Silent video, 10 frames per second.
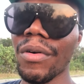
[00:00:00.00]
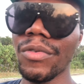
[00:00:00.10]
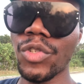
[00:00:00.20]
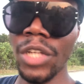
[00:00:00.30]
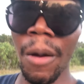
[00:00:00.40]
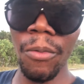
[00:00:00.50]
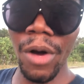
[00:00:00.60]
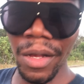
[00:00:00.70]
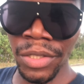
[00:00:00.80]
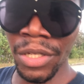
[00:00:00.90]
some
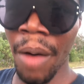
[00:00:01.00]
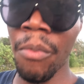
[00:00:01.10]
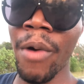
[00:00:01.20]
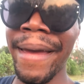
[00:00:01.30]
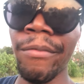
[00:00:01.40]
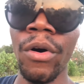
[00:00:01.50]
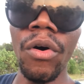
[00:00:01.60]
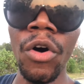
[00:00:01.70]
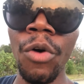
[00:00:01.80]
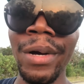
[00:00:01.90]
way, we're
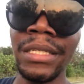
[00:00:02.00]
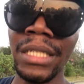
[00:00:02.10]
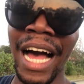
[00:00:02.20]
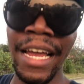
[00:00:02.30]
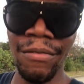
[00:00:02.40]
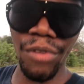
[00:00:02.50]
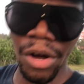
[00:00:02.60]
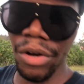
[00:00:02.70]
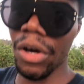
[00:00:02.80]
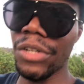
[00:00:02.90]
always kind of
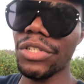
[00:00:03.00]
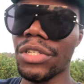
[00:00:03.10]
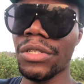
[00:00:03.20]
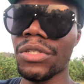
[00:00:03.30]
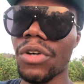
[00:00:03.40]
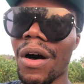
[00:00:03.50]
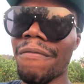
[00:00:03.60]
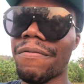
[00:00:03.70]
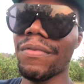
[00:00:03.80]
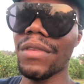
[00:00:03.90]
unconscious
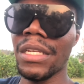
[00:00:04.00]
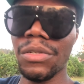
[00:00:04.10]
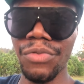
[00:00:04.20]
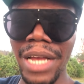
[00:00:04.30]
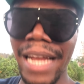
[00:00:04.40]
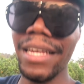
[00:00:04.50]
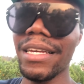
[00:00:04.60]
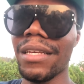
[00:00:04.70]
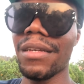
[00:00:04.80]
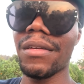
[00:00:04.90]
of this
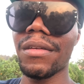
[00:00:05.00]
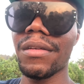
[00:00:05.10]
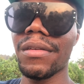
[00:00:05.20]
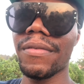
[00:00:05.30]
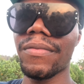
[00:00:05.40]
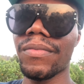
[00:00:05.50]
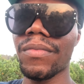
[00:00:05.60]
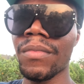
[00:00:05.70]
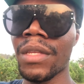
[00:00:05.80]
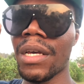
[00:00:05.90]
reality.
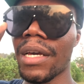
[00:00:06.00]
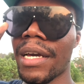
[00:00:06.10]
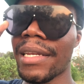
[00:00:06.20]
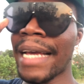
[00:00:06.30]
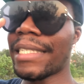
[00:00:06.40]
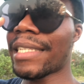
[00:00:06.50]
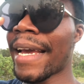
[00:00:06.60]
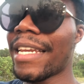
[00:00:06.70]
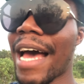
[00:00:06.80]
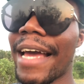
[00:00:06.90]
They
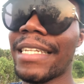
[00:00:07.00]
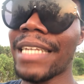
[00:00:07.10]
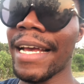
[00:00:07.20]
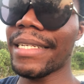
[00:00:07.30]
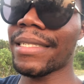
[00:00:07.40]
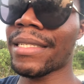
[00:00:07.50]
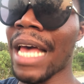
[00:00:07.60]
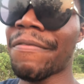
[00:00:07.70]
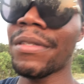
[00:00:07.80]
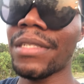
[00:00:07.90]
say that it takes
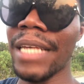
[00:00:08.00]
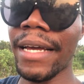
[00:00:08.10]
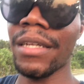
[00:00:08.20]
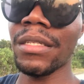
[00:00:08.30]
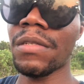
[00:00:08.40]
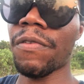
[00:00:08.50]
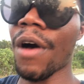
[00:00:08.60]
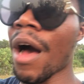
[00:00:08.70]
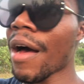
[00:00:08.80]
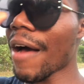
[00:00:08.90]
7 seconds for
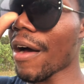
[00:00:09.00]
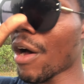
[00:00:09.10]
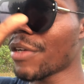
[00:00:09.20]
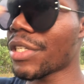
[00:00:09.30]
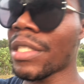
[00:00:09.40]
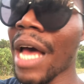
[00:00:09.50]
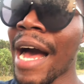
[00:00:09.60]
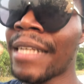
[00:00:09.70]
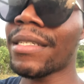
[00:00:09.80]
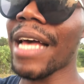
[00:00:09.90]
our conscious
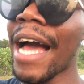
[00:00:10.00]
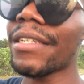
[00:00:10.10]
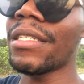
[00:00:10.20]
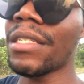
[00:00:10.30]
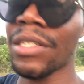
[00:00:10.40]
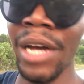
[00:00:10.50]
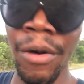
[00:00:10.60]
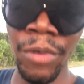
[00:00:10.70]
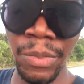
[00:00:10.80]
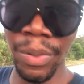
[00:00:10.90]
eyes to actually see out
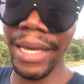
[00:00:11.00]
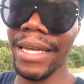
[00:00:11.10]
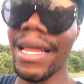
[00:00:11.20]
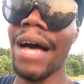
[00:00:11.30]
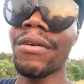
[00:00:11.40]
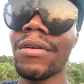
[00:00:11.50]
what's playing out.